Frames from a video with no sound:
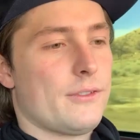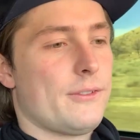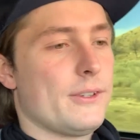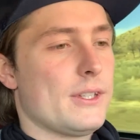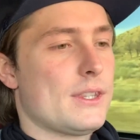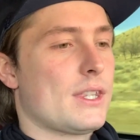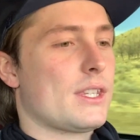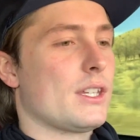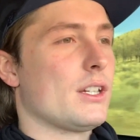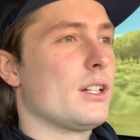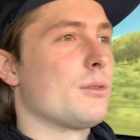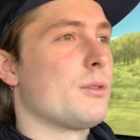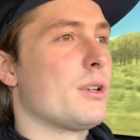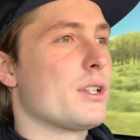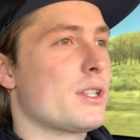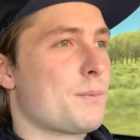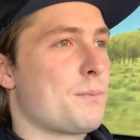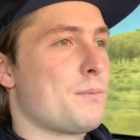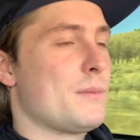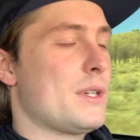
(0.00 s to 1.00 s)
Fifth gear
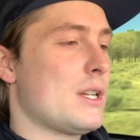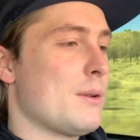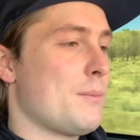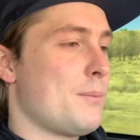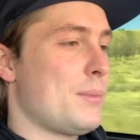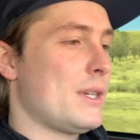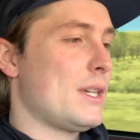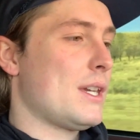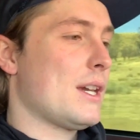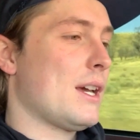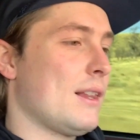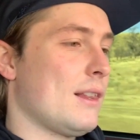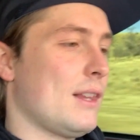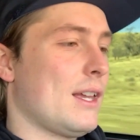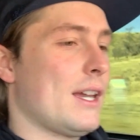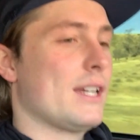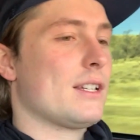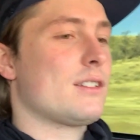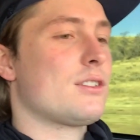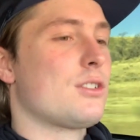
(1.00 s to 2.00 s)
wants me to be at
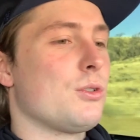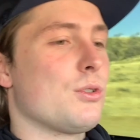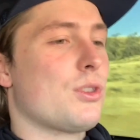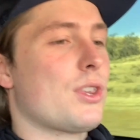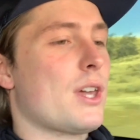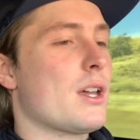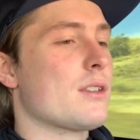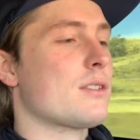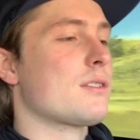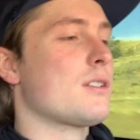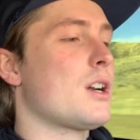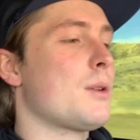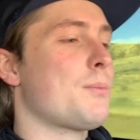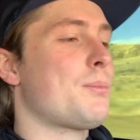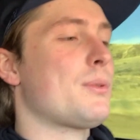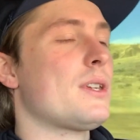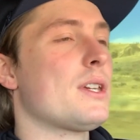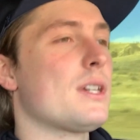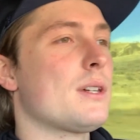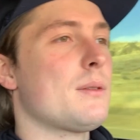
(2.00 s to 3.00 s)
like 2,000
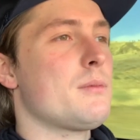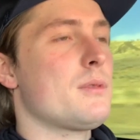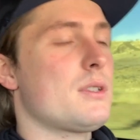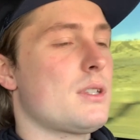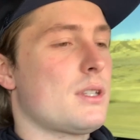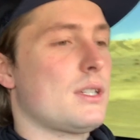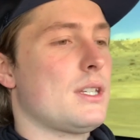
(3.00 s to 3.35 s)
RPMs,